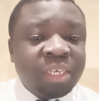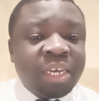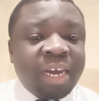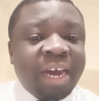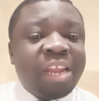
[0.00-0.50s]

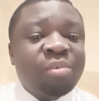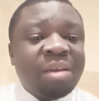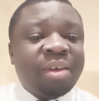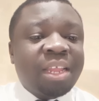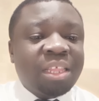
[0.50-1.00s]
And we
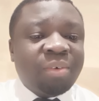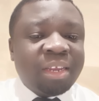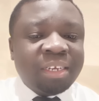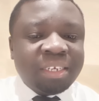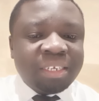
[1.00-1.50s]
have another
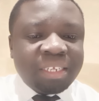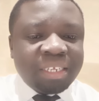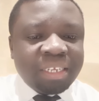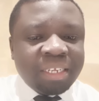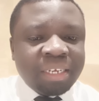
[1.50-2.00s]
one
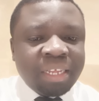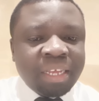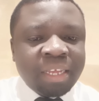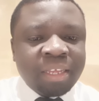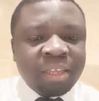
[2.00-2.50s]
in
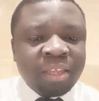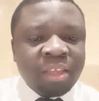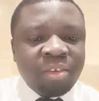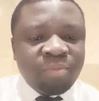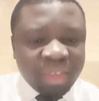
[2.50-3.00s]
uh,
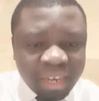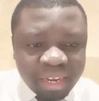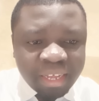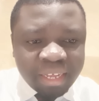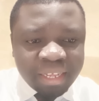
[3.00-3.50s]

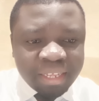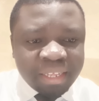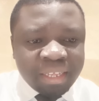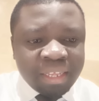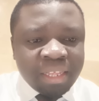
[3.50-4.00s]
Vienna,
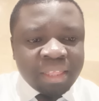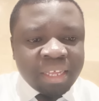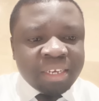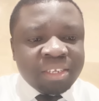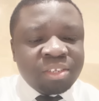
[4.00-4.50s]
that
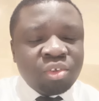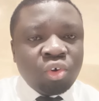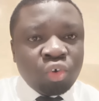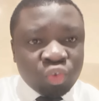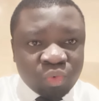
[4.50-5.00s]
is
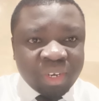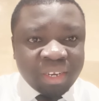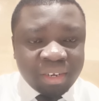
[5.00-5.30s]
Austria.